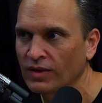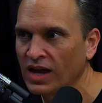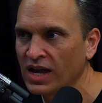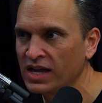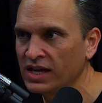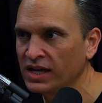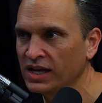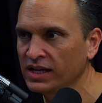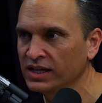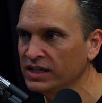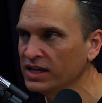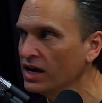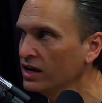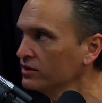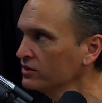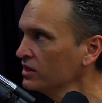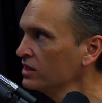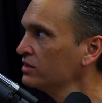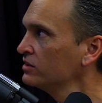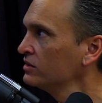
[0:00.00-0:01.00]

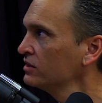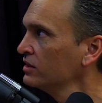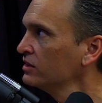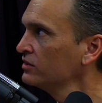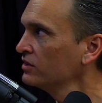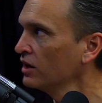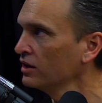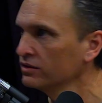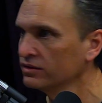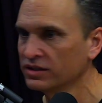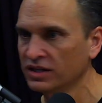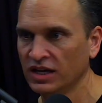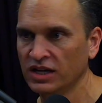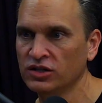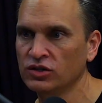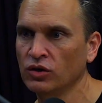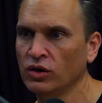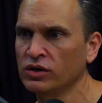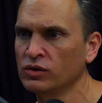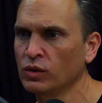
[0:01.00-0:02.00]
It's on
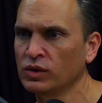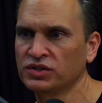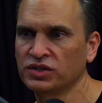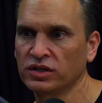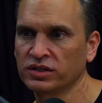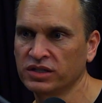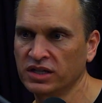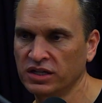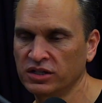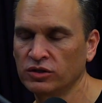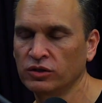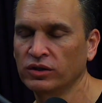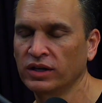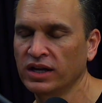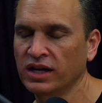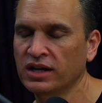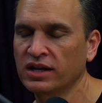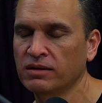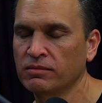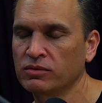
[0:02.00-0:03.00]
Kindle and Amazon. It's on Kindle
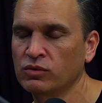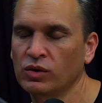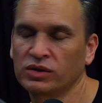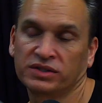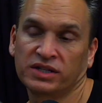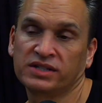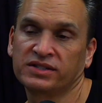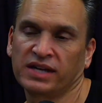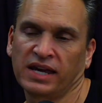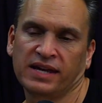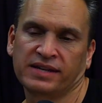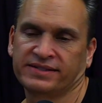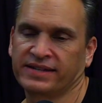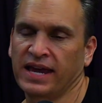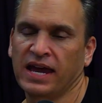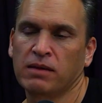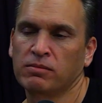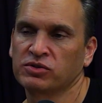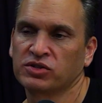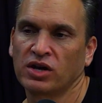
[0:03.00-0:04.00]
and it's
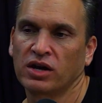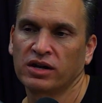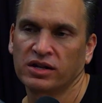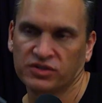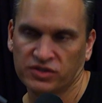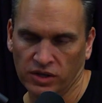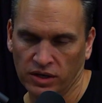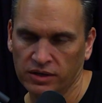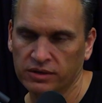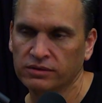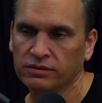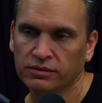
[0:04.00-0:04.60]
Amazon. It's on.